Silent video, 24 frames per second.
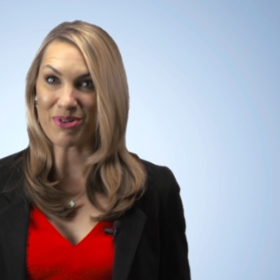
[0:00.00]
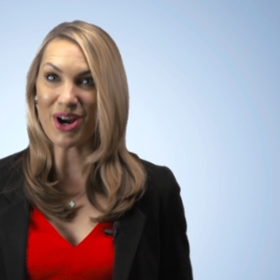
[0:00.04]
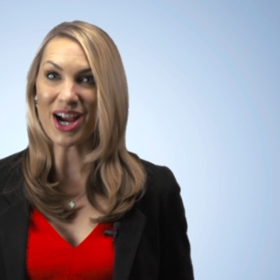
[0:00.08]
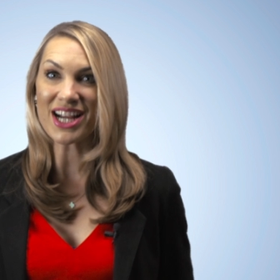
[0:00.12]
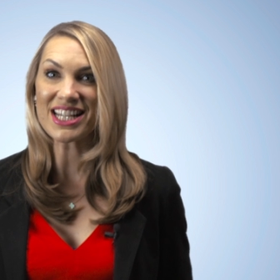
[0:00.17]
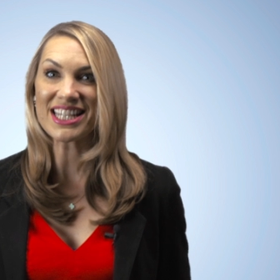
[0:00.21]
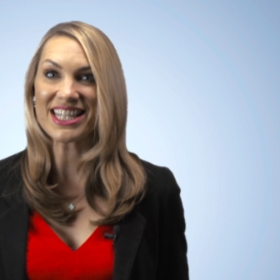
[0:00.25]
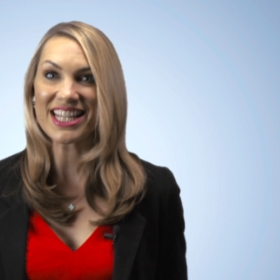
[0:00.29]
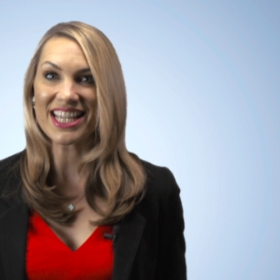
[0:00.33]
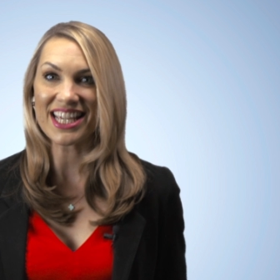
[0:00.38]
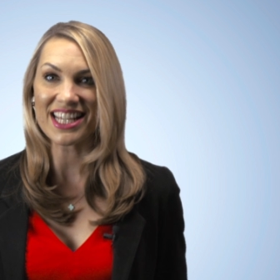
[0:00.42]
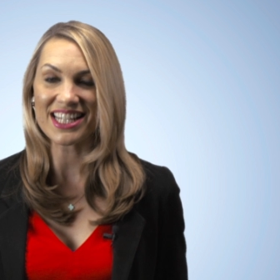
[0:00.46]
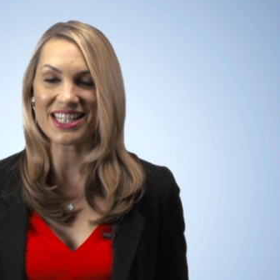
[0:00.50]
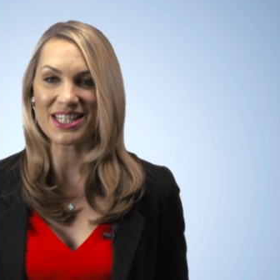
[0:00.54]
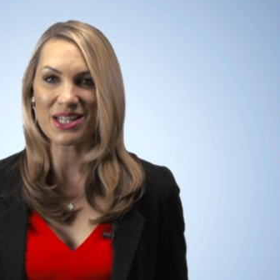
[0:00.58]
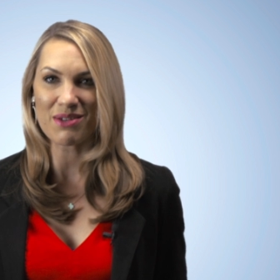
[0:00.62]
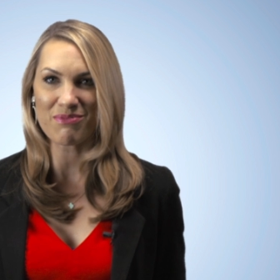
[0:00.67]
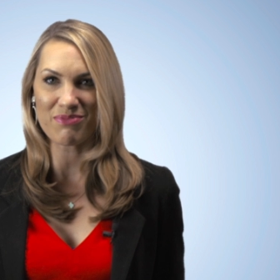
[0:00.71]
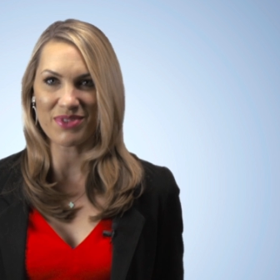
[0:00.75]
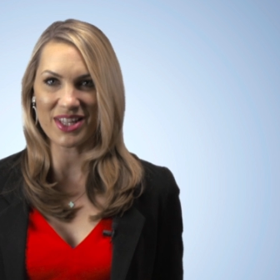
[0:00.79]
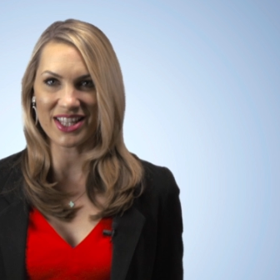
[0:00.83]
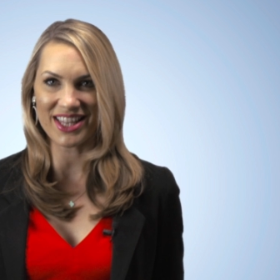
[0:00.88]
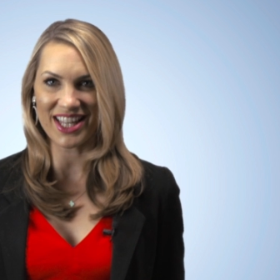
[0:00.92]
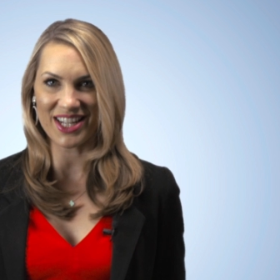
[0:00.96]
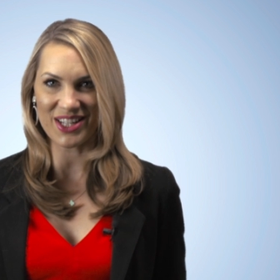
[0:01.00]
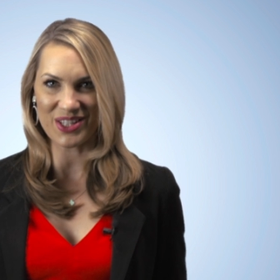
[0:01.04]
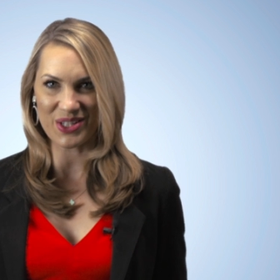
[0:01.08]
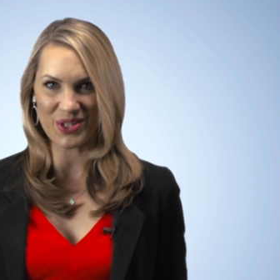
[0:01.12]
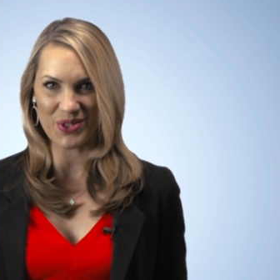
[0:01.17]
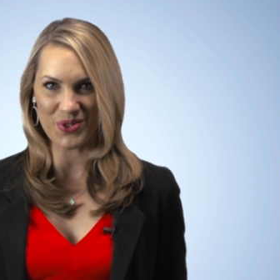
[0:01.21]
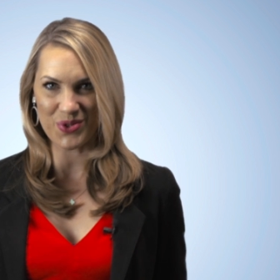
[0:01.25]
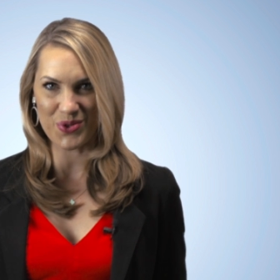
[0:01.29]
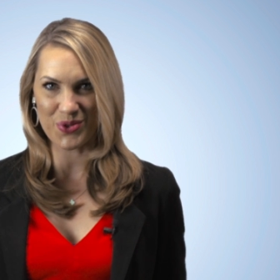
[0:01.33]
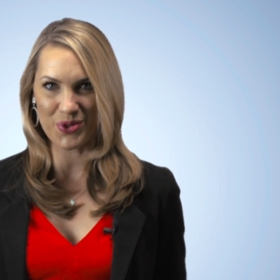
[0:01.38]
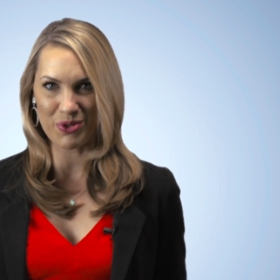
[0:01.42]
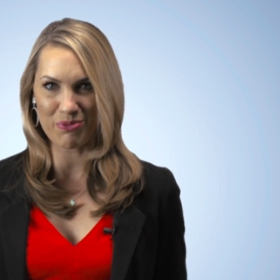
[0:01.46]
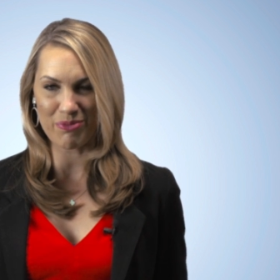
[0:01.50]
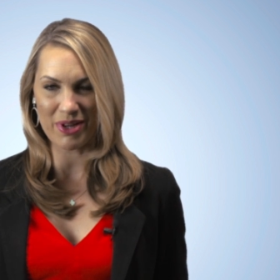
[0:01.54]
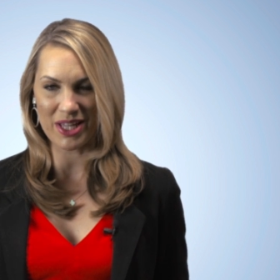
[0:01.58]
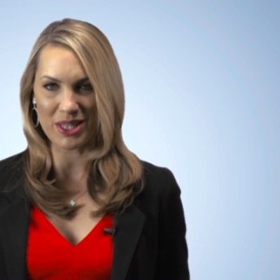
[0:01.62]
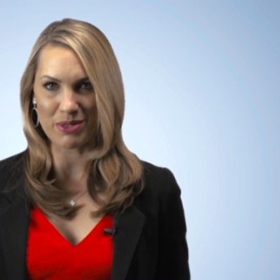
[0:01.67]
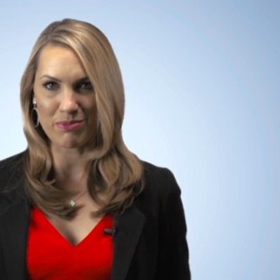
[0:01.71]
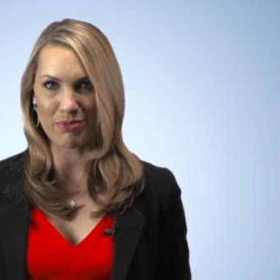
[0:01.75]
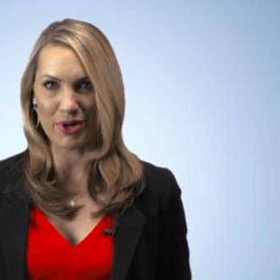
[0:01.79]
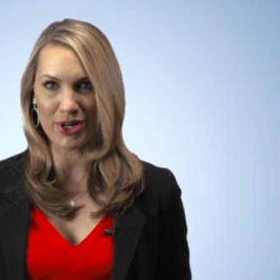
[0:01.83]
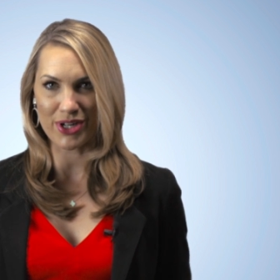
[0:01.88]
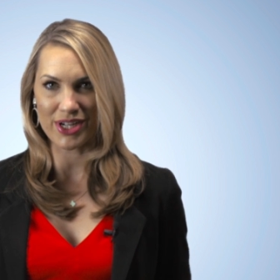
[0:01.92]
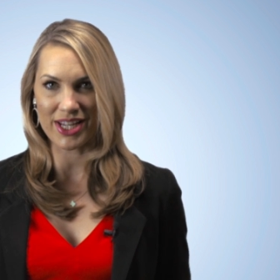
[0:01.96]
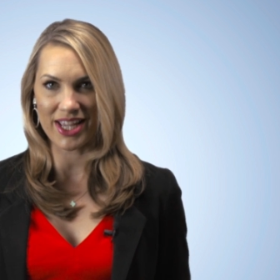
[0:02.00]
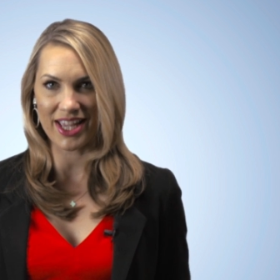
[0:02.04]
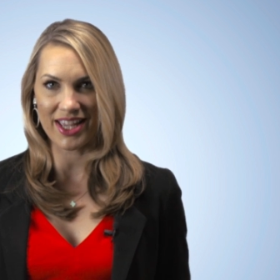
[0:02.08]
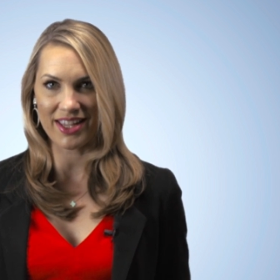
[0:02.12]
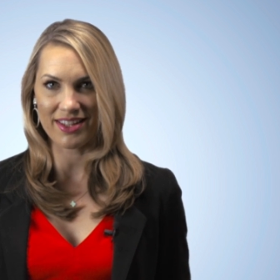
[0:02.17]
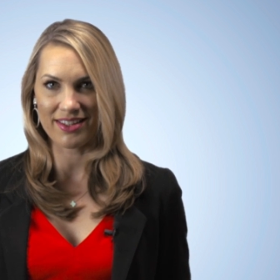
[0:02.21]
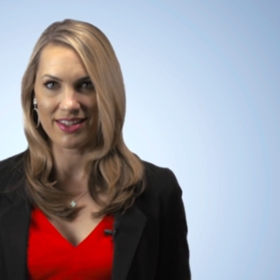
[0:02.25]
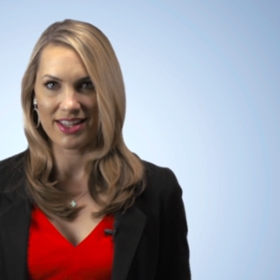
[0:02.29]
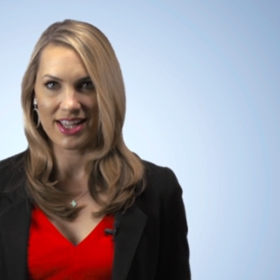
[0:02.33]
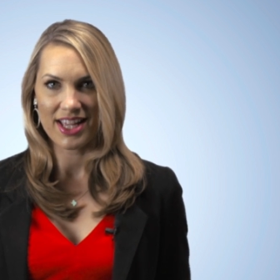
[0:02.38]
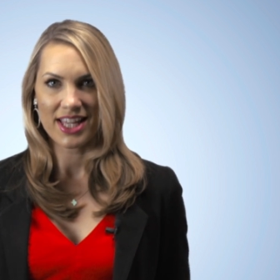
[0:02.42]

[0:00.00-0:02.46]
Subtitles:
Pricing is something that is controlled by the market.